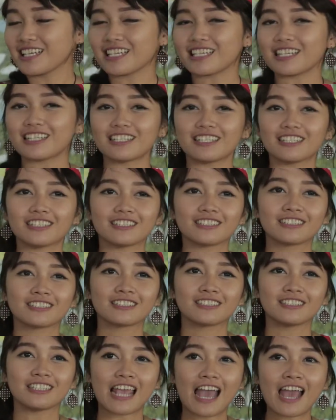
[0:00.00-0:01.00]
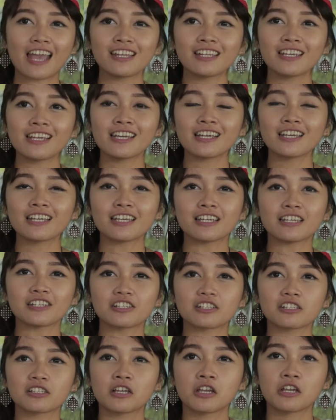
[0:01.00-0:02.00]
The idea
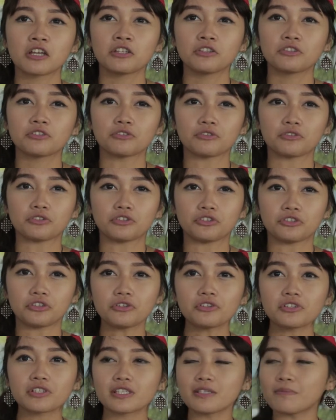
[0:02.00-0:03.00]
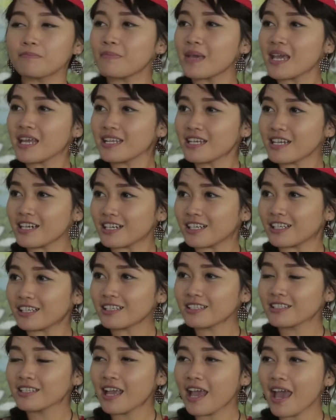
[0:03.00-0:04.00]
is to use the
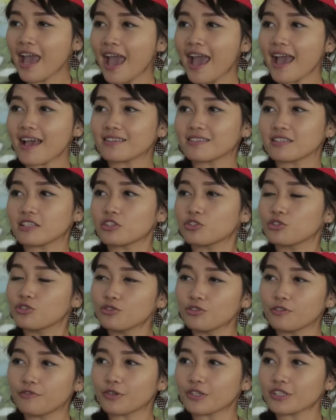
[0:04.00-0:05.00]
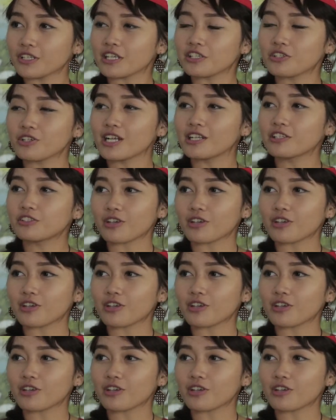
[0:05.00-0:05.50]
media as a tool for social